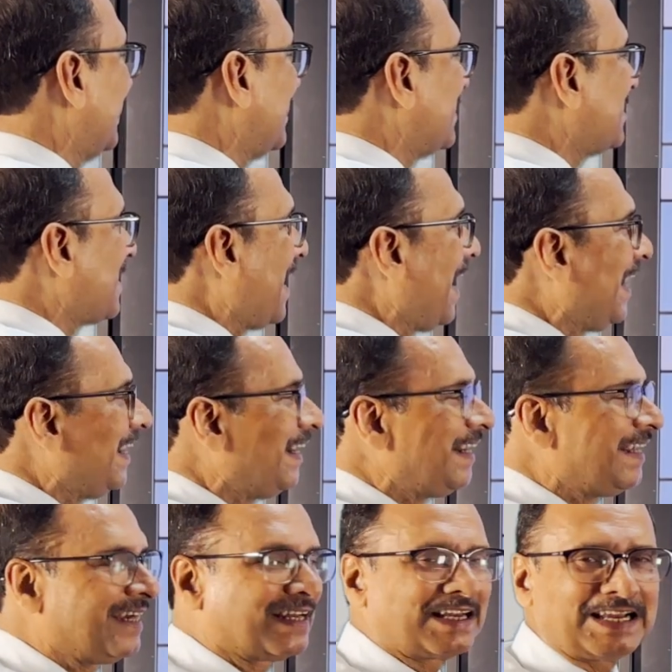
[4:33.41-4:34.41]
That is
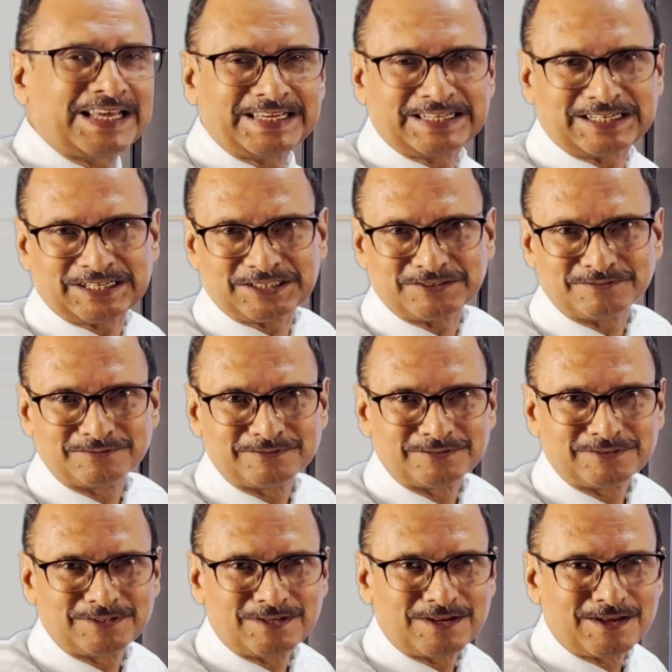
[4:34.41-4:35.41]
highly unlikely.
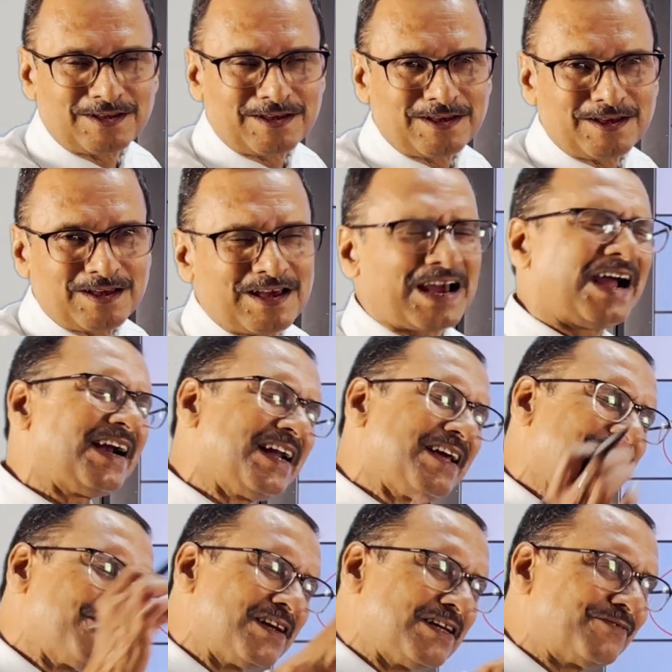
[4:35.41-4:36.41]
And
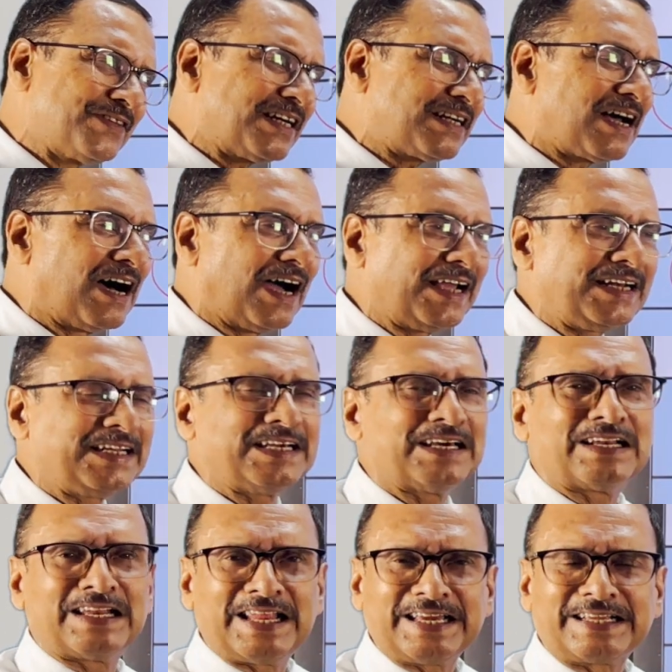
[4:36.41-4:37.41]
even if that highly
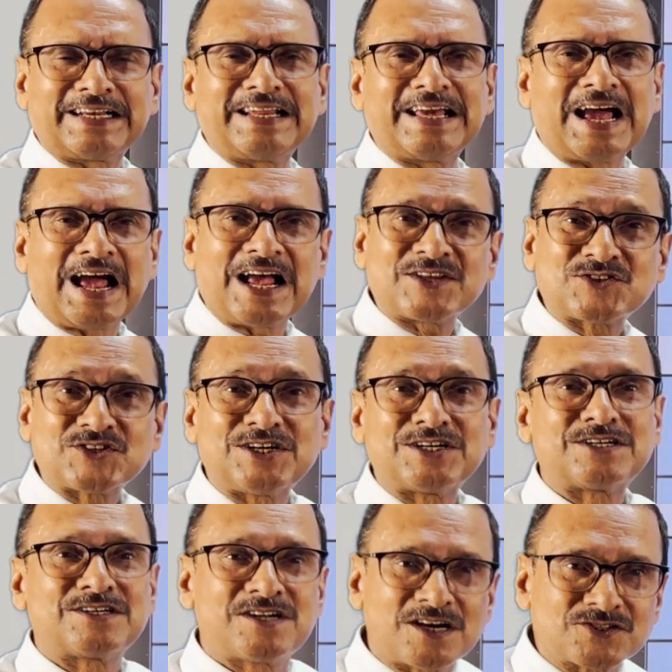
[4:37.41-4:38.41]
unlikely
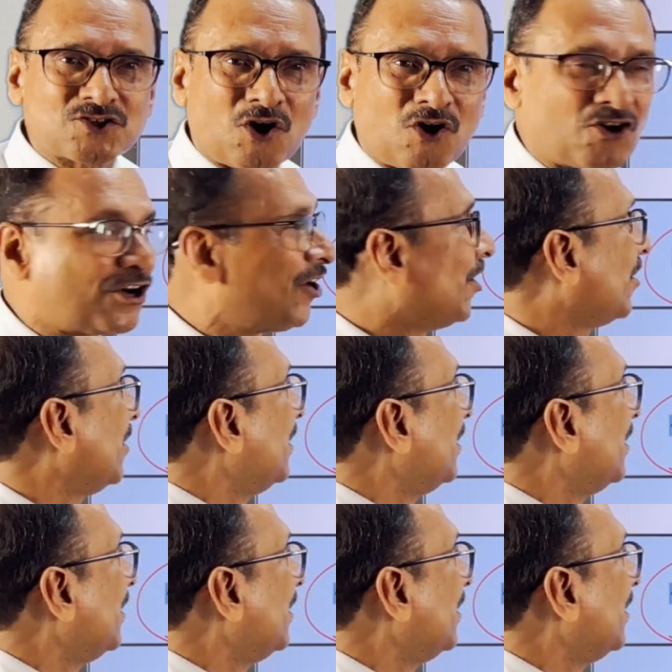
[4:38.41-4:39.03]
hazard does occur,